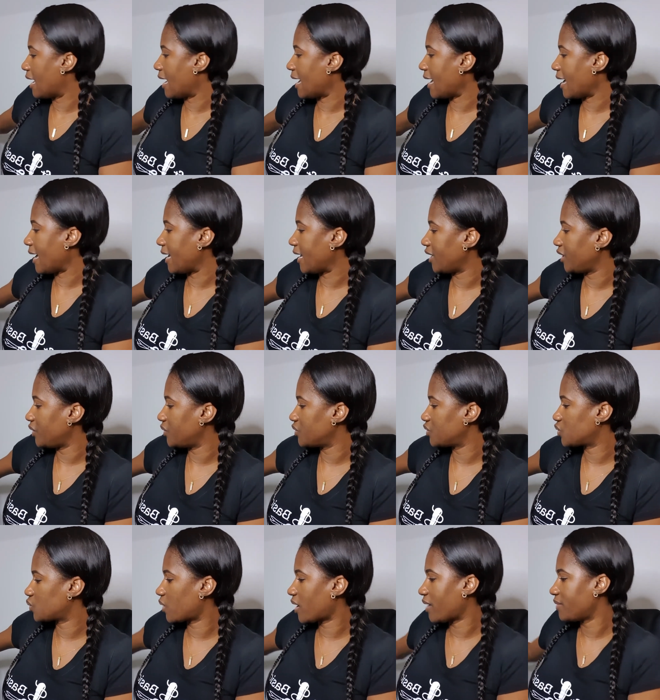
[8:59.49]
I
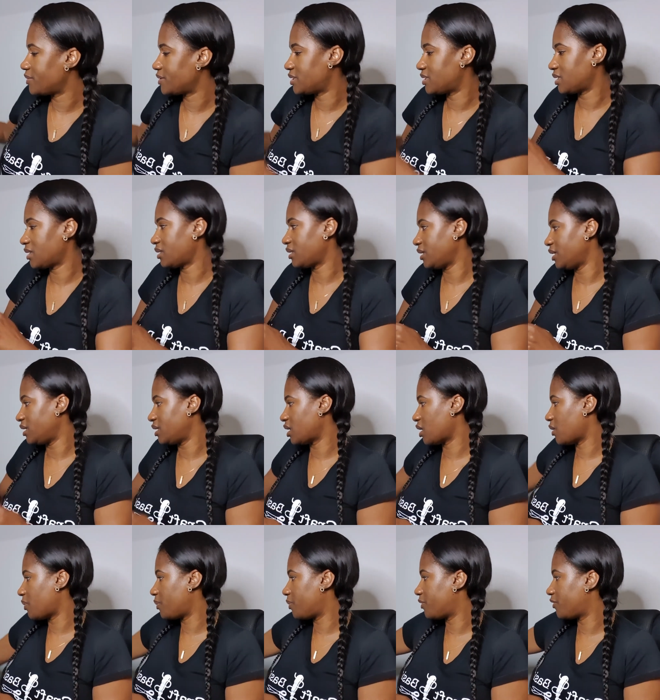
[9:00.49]
use wipes to clean
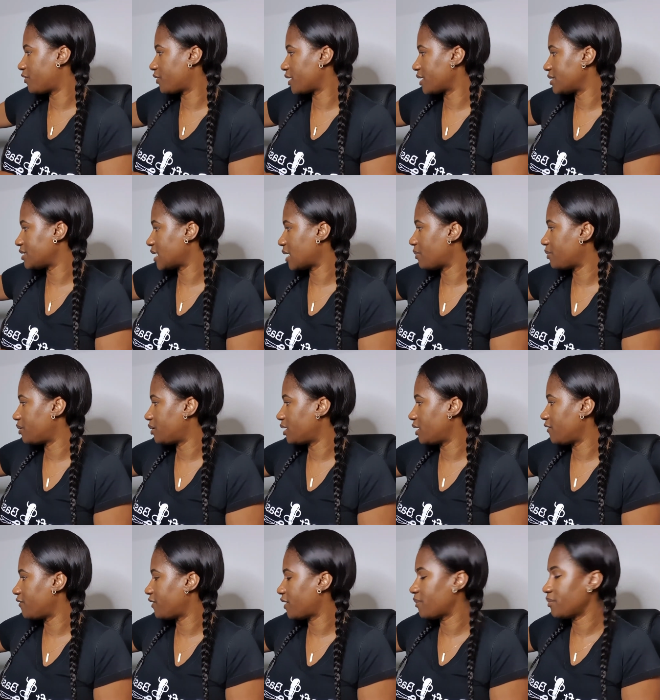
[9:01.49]
up. For example,
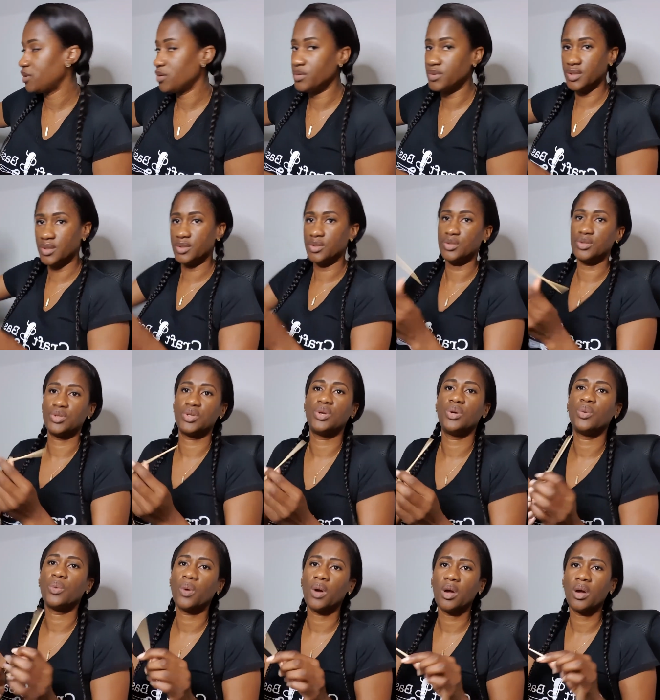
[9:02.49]
if I'm using the
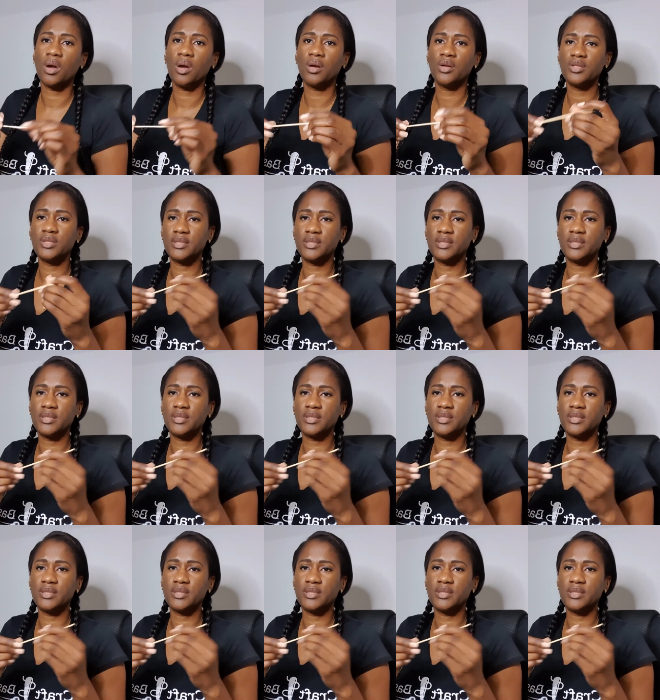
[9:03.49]
skewer